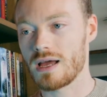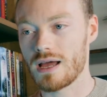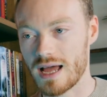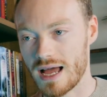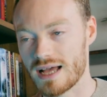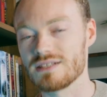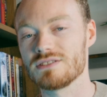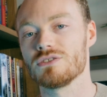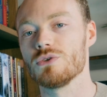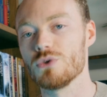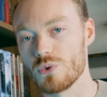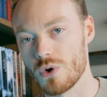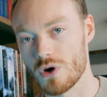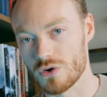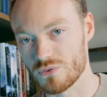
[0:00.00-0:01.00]
as
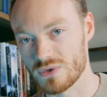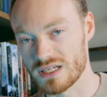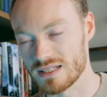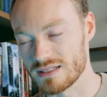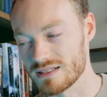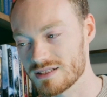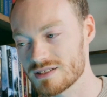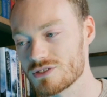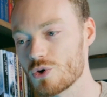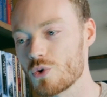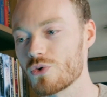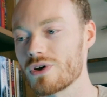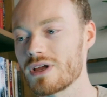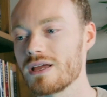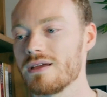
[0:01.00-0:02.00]
you are reading the
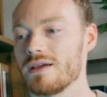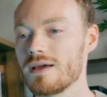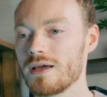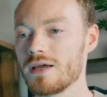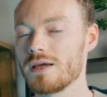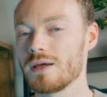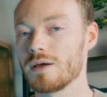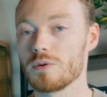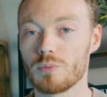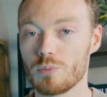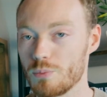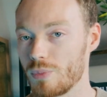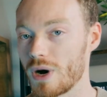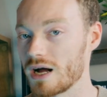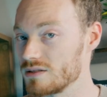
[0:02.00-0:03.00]
story,
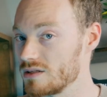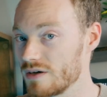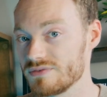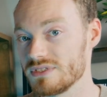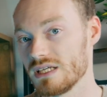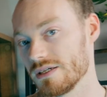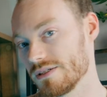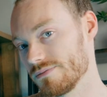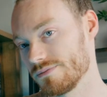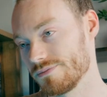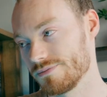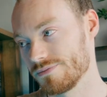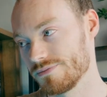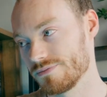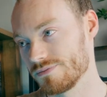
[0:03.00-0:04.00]
but I loved it
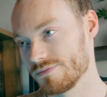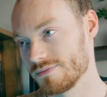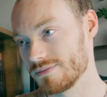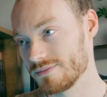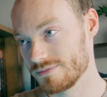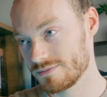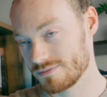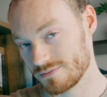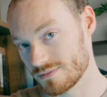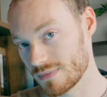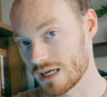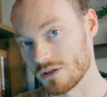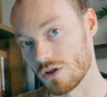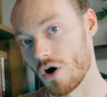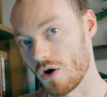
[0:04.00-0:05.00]

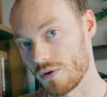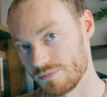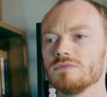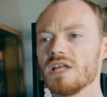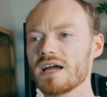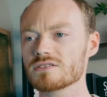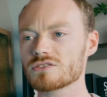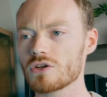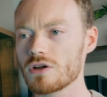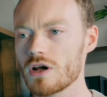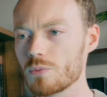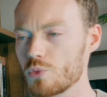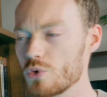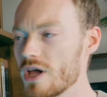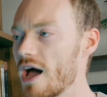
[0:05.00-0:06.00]
a lot. Next on
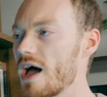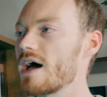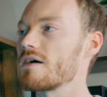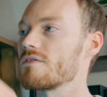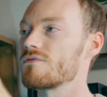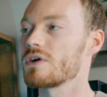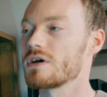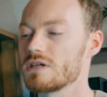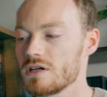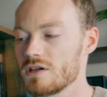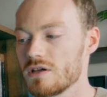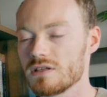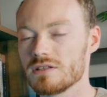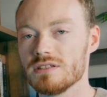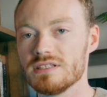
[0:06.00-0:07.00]
up, we have
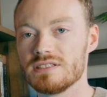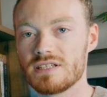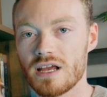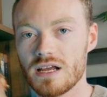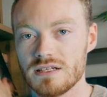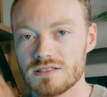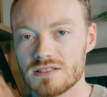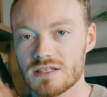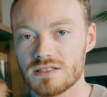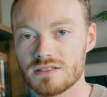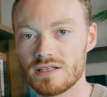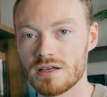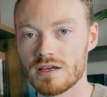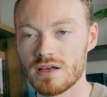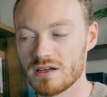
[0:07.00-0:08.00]
The
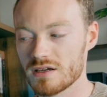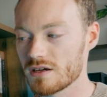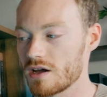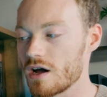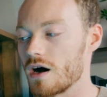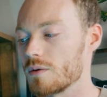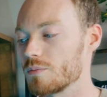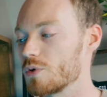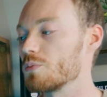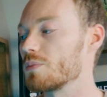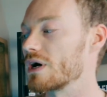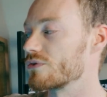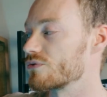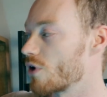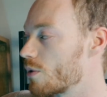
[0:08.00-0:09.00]
Tainted Cup
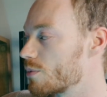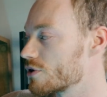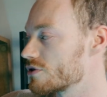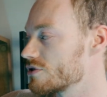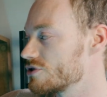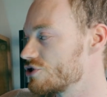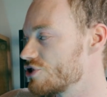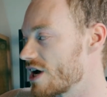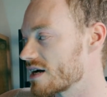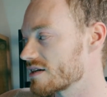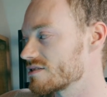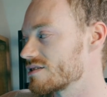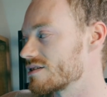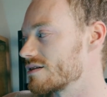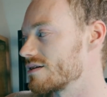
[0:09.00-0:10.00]
by Robert
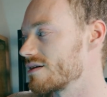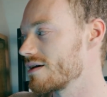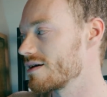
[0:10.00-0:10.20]
Jackson